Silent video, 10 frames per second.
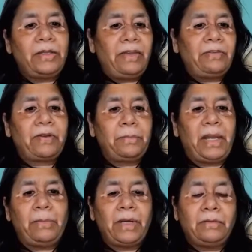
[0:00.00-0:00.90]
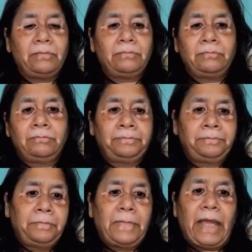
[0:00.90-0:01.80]
the way from Melbourne,
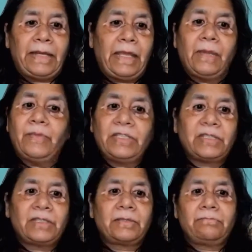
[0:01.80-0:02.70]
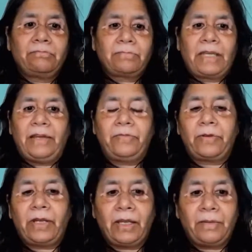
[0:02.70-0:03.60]
9 a.m., which is
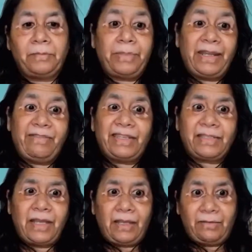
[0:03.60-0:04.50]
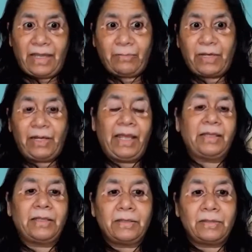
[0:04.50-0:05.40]
California, previous day, April
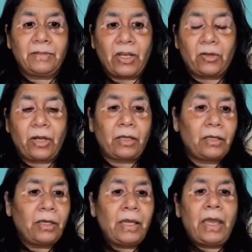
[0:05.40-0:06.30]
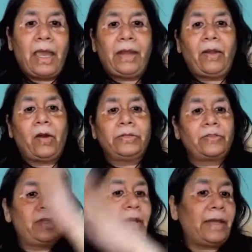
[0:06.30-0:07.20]
8th, 3 o'clock, and all
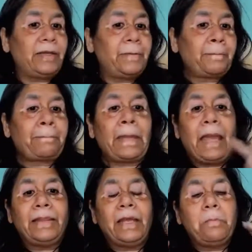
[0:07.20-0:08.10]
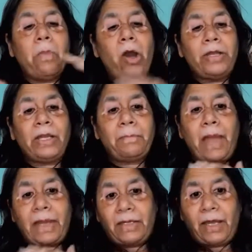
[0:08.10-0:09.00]
through the night. And then morning,
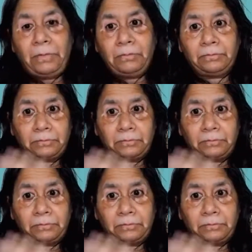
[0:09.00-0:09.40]
my time,